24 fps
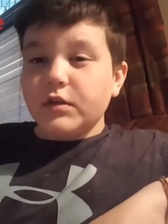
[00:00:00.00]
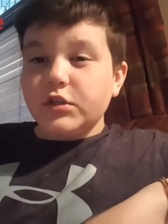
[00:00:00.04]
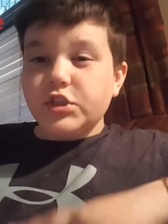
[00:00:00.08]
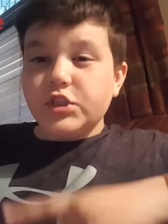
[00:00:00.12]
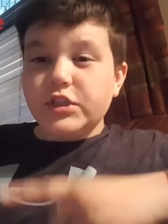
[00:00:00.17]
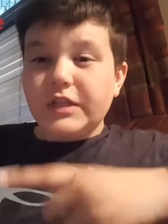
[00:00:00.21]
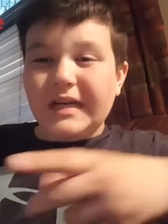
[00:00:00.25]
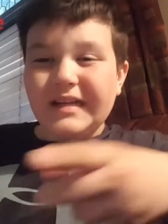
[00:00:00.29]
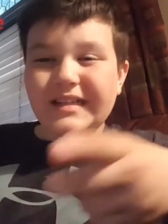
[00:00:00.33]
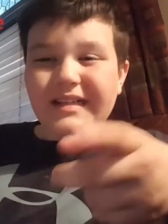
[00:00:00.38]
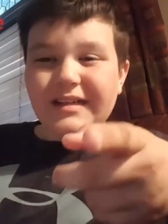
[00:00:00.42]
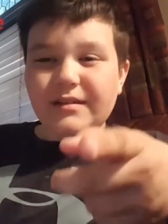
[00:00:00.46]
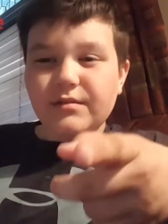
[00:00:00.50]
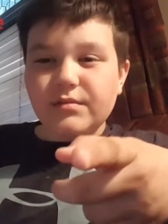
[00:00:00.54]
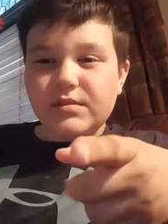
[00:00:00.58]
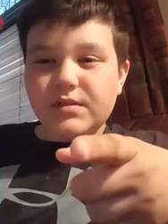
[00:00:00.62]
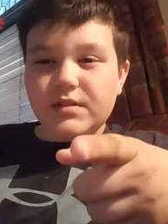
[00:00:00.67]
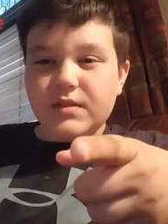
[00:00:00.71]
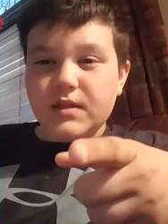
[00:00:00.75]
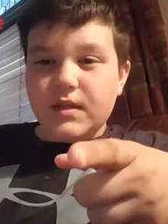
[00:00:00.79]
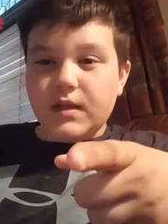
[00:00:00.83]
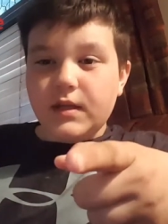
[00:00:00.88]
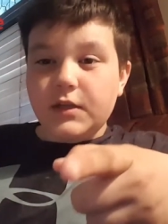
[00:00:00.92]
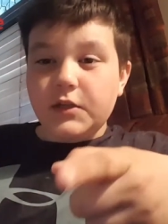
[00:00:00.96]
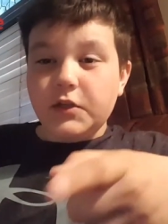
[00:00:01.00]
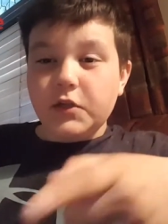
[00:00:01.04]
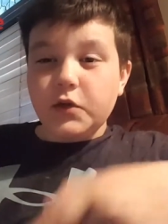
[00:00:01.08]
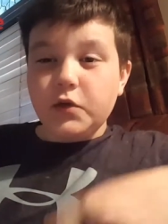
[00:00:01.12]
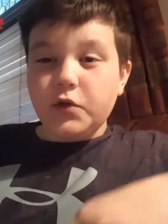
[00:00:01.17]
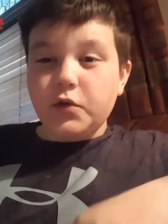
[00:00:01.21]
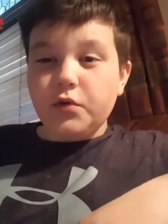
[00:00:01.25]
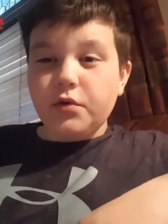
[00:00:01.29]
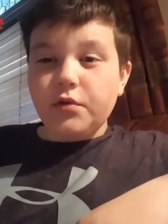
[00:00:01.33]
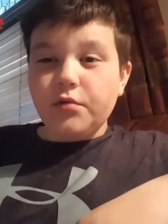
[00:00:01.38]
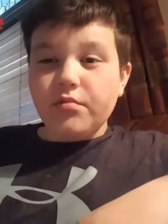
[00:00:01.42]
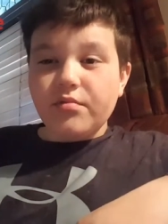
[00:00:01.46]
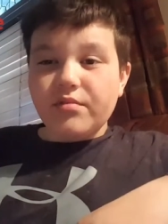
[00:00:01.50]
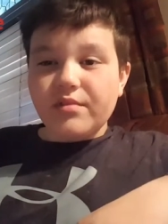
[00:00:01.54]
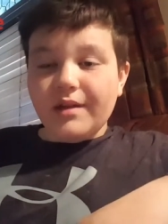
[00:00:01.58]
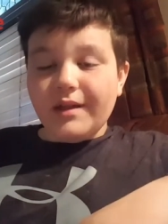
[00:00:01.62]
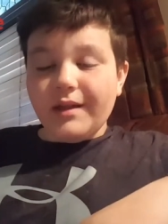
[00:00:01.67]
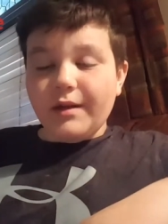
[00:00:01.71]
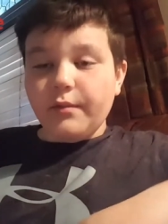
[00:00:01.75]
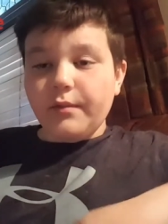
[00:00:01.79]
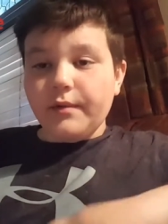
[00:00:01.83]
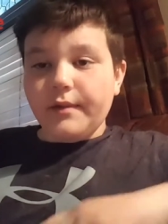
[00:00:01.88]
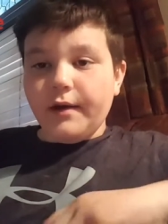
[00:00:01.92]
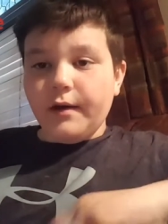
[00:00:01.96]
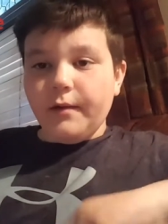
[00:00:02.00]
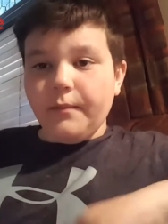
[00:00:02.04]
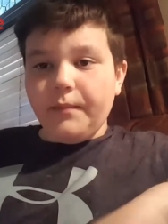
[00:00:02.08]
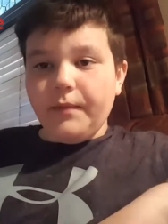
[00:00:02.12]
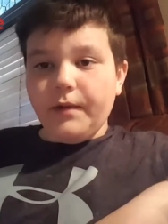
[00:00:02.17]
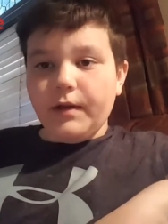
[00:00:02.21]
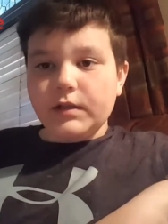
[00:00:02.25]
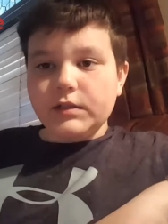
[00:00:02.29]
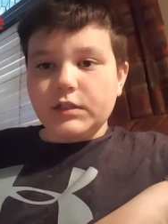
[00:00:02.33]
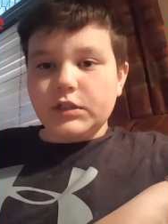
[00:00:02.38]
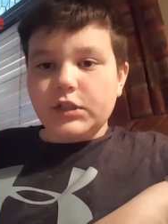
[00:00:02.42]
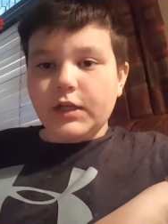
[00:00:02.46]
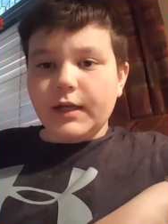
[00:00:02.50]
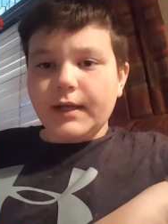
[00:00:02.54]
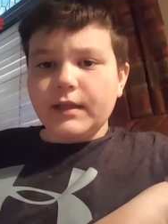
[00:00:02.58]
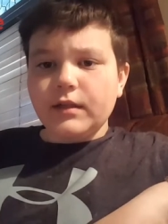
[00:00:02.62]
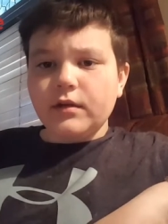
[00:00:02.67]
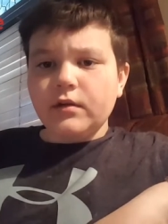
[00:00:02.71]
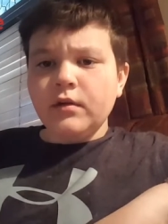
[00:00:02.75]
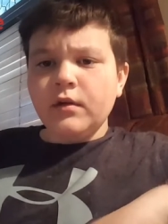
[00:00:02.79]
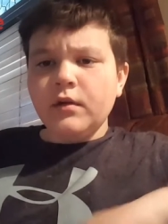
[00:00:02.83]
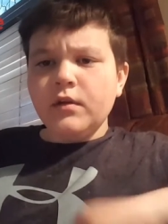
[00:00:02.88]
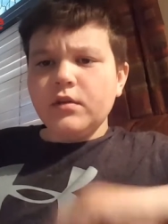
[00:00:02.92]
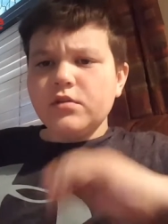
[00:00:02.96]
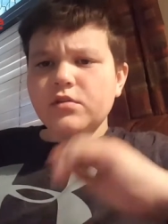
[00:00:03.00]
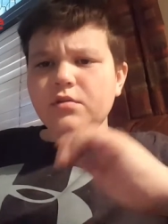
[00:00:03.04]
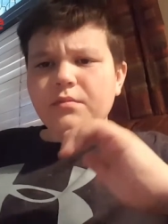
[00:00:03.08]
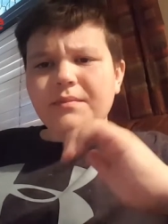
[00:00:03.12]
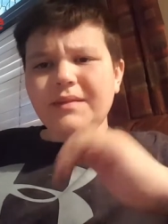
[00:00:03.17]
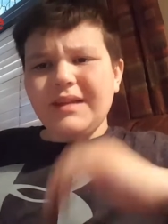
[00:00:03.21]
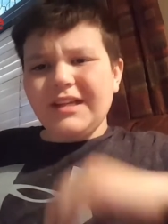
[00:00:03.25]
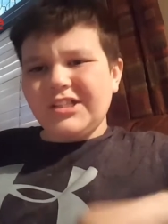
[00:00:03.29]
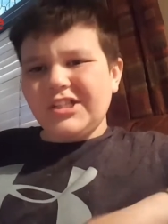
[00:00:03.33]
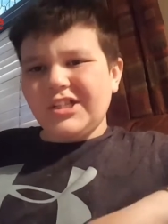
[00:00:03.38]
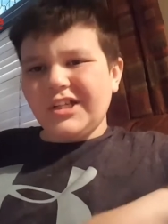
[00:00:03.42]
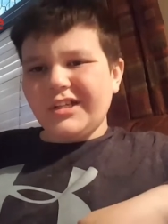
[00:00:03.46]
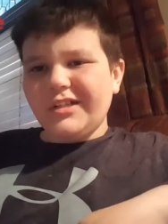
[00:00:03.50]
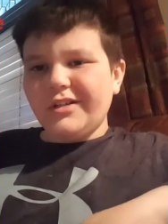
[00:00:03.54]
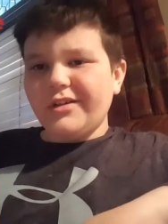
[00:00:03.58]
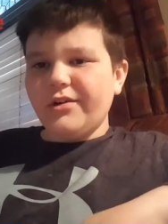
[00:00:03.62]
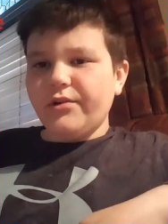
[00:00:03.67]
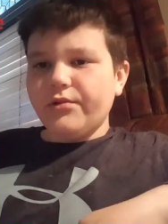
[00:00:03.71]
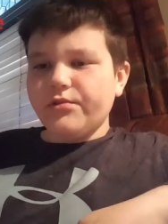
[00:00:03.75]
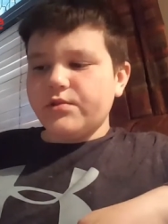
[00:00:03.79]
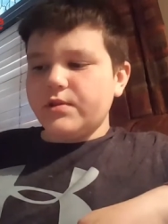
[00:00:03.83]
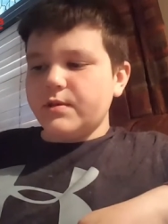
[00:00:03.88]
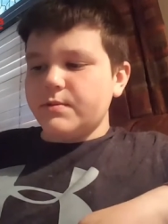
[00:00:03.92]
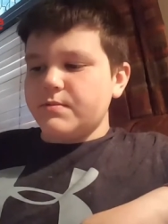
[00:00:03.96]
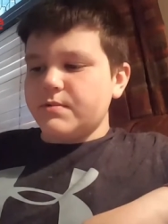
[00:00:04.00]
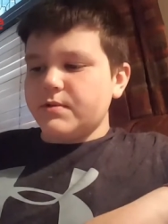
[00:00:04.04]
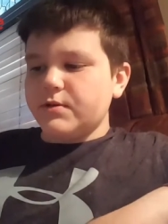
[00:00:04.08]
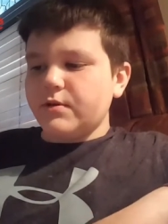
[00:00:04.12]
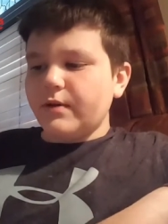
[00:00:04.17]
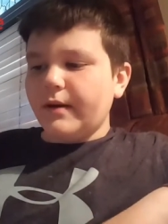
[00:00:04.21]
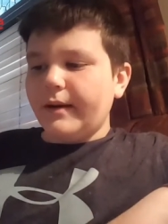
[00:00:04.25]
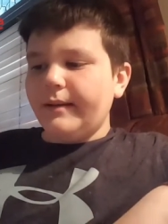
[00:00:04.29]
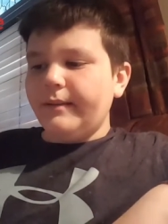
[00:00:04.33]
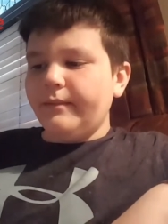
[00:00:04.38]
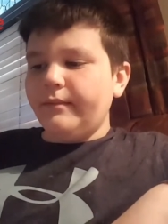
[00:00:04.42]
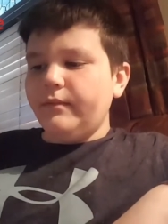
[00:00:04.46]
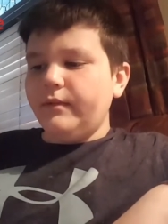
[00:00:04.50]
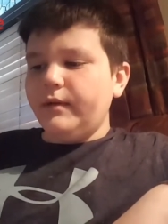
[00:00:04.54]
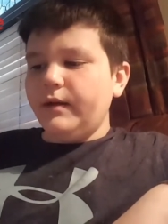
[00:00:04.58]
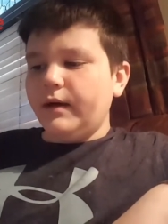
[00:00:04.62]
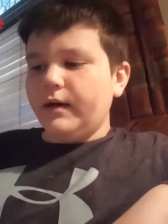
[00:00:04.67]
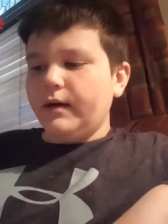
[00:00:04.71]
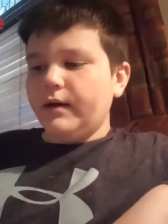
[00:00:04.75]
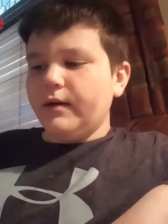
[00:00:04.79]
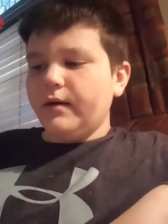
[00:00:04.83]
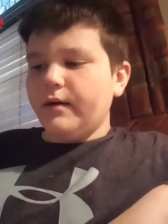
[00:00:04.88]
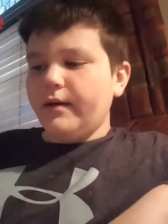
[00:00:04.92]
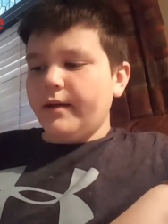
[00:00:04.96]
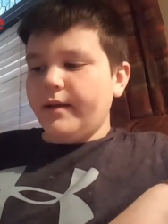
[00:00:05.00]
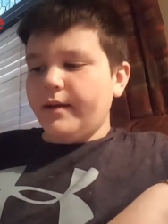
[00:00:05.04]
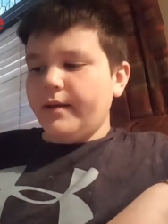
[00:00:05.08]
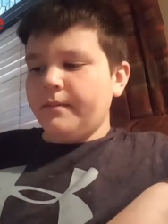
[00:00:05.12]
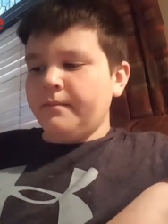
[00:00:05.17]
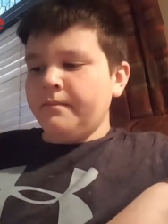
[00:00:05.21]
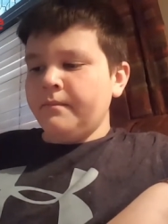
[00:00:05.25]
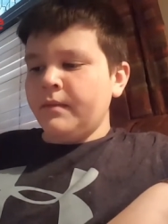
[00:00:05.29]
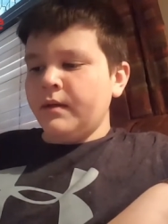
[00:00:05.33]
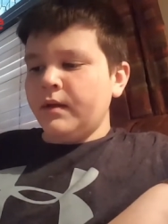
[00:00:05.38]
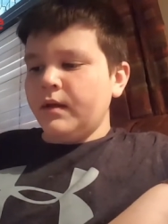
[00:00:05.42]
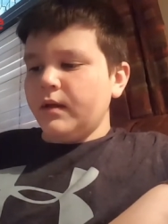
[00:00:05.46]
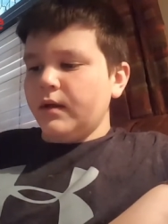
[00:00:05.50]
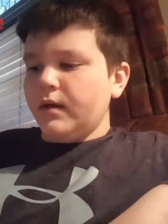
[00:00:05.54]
shout outs to you. You said it would help your channel, so make sure to go subscribe to him.